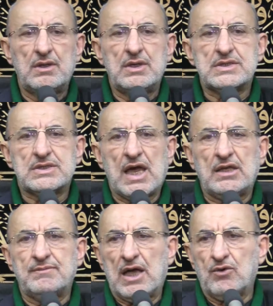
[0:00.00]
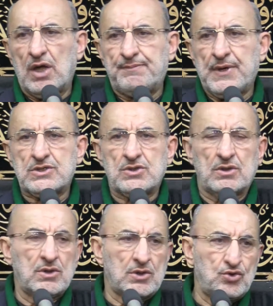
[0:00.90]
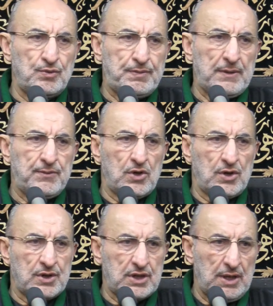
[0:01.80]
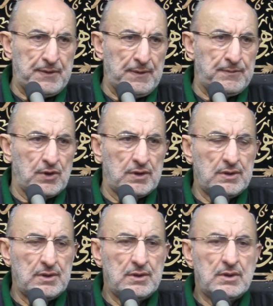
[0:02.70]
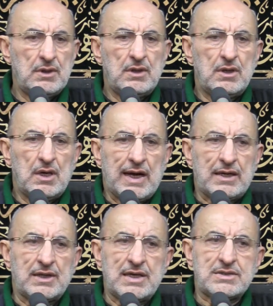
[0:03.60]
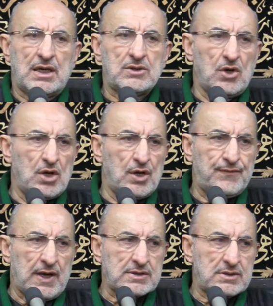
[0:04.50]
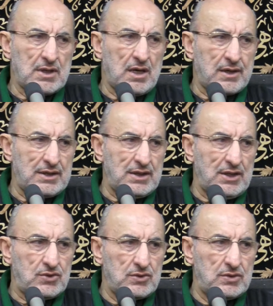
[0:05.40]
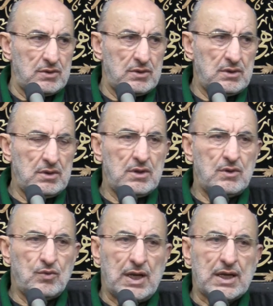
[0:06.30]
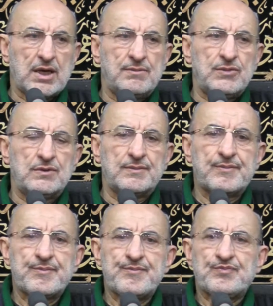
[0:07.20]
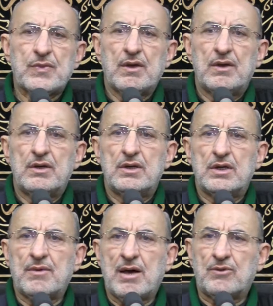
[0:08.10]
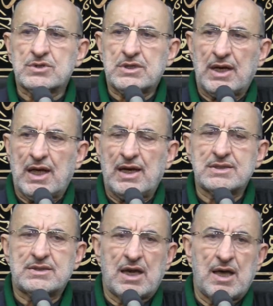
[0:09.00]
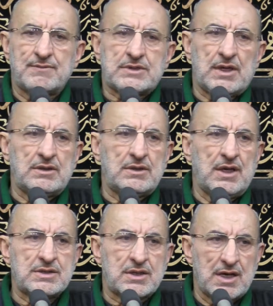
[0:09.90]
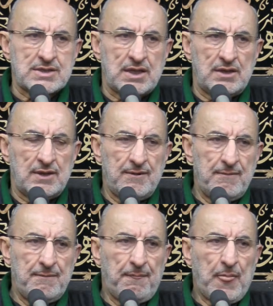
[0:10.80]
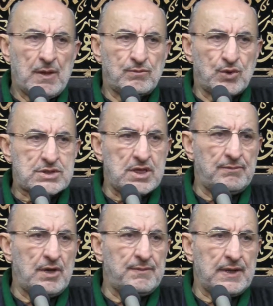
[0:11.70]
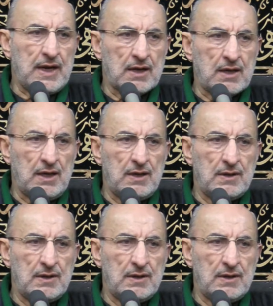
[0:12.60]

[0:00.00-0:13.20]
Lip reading: signed by one person or two people or three people. And they said, all of us are ready to welcome you. Imam Hussein alayhi salam sent his cousin Muslim ibn Aqil,